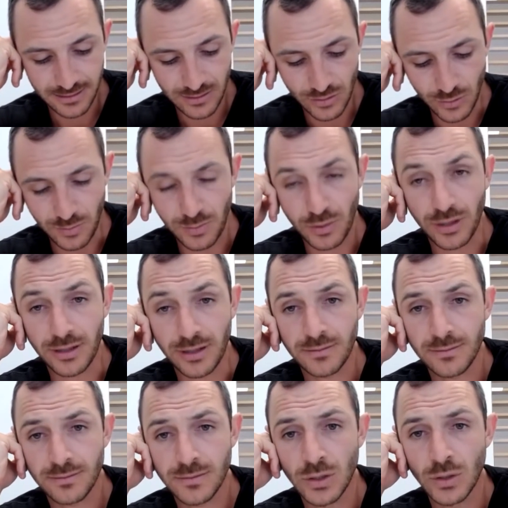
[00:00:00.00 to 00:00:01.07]
who
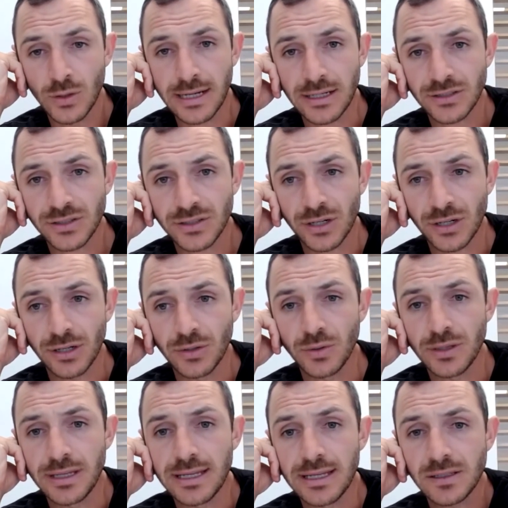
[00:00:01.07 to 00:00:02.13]
kind of started
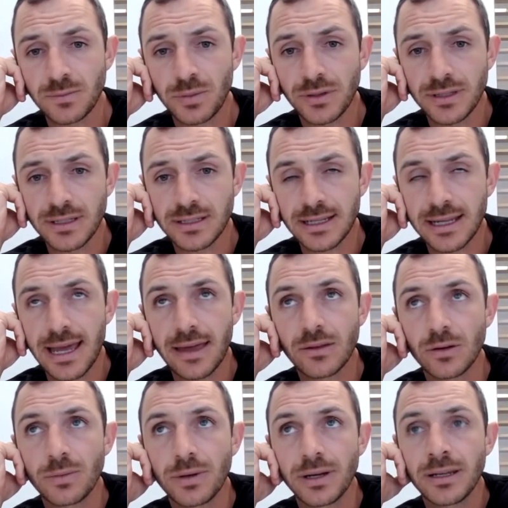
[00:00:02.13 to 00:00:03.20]
doing this and put this
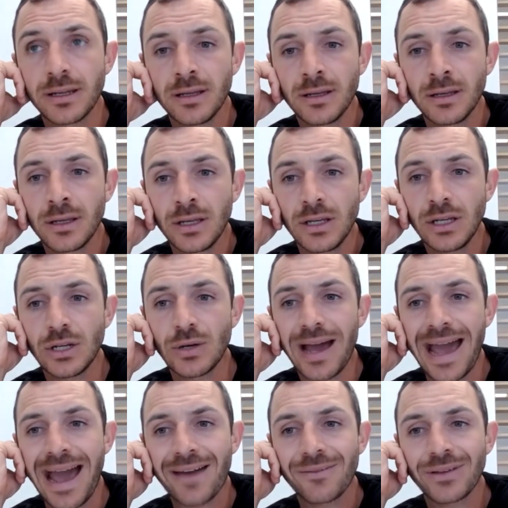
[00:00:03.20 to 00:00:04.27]
together. But
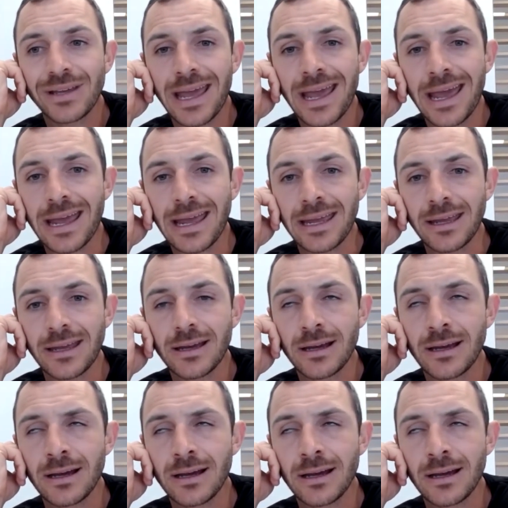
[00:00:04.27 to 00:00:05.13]
having a